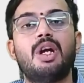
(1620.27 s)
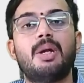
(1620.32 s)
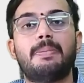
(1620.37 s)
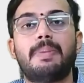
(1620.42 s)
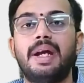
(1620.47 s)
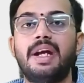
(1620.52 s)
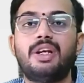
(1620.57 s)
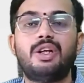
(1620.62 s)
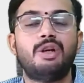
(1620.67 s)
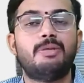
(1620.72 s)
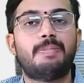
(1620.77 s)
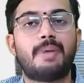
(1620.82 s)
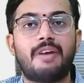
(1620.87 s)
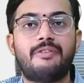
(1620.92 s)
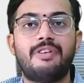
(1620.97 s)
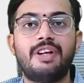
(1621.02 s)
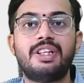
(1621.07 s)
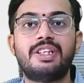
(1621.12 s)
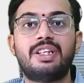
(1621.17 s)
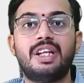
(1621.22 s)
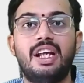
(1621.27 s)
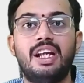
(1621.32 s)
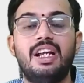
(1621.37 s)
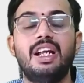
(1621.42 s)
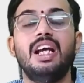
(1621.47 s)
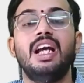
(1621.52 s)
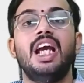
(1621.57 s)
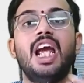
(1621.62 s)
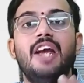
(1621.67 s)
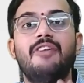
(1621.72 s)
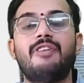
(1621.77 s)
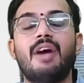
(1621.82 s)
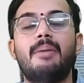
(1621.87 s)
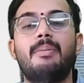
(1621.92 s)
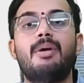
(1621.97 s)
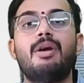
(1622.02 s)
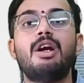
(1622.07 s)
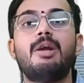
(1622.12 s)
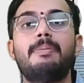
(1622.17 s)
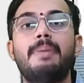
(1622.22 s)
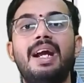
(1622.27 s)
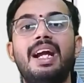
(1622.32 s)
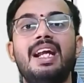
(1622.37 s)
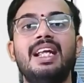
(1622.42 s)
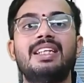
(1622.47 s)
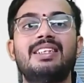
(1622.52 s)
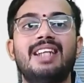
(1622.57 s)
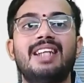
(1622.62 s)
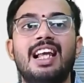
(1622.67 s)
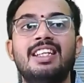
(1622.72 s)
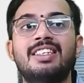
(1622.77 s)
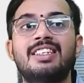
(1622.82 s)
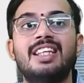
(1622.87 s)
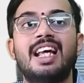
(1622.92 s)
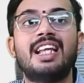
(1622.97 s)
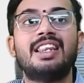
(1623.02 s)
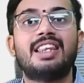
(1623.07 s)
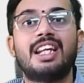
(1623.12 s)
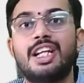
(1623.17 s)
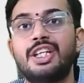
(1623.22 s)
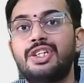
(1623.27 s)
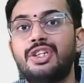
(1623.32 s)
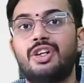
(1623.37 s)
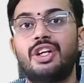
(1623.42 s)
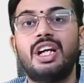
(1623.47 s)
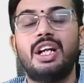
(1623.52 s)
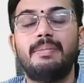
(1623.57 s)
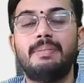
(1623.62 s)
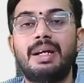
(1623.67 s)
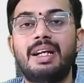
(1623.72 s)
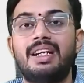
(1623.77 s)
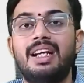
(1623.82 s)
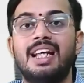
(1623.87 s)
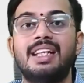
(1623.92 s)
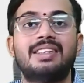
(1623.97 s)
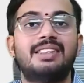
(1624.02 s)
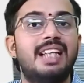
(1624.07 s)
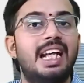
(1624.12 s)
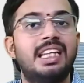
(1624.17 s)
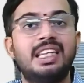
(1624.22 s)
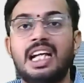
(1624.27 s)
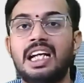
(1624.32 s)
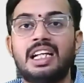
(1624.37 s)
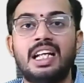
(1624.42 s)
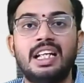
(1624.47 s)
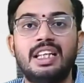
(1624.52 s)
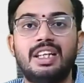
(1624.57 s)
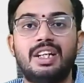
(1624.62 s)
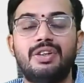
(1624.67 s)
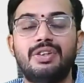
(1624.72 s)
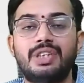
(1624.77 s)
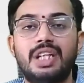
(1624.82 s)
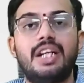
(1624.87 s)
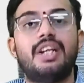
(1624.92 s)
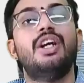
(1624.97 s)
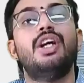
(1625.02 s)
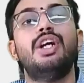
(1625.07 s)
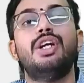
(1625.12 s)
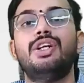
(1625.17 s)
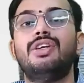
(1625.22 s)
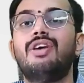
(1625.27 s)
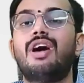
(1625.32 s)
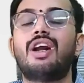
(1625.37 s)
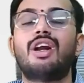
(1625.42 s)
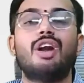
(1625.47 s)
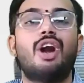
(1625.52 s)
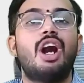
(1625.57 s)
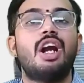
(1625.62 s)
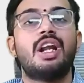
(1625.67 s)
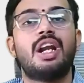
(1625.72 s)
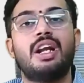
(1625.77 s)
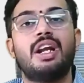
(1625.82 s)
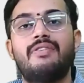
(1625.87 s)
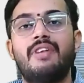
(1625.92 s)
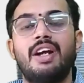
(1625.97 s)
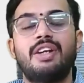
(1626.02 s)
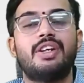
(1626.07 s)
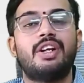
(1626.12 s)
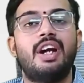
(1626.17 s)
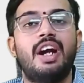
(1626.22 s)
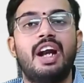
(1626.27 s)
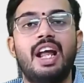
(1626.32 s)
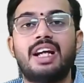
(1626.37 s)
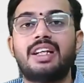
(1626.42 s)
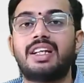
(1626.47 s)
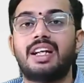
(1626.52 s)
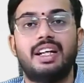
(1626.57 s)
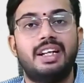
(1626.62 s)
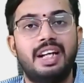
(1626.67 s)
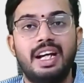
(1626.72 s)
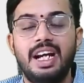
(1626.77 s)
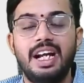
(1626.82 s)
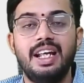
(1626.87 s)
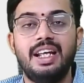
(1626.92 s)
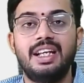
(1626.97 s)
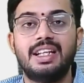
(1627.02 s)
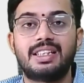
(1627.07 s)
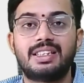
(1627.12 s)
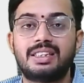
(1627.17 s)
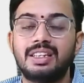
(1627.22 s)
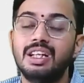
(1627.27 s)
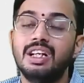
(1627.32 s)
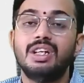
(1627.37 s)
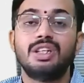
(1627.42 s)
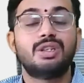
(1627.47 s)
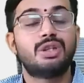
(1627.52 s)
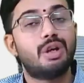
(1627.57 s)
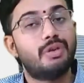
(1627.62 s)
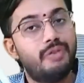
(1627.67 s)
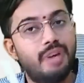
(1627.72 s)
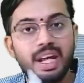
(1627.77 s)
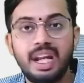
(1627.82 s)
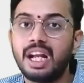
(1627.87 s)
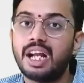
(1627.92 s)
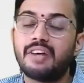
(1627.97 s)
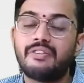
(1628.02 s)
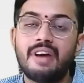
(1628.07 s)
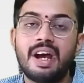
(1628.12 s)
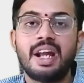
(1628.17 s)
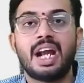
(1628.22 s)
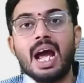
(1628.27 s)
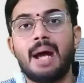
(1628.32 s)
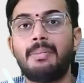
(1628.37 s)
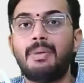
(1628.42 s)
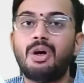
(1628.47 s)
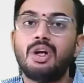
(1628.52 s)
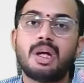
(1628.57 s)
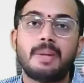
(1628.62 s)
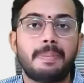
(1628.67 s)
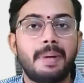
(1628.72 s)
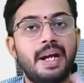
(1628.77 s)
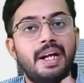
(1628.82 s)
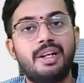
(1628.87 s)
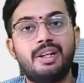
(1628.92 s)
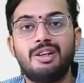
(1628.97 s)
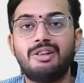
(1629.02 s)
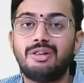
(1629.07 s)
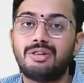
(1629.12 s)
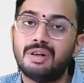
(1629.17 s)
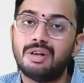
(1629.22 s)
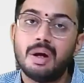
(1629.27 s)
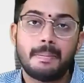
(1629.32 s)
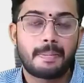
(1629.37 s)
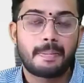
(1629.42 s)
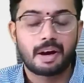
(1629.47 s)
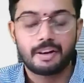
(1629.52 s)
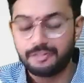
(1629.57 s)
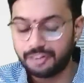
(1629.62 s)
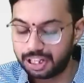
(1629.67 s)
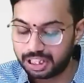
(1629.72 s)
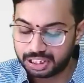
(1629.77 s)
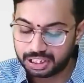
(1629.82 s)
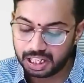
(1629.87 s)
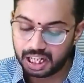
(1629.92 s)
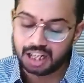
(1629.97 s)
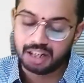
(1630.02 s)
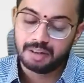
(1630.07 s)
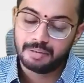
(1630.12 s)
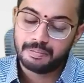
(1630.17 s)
paid to professional. If amount paid is less than threshold limit, less than 30,000, you are not required to deduct TDS. So we require amount paid to professional.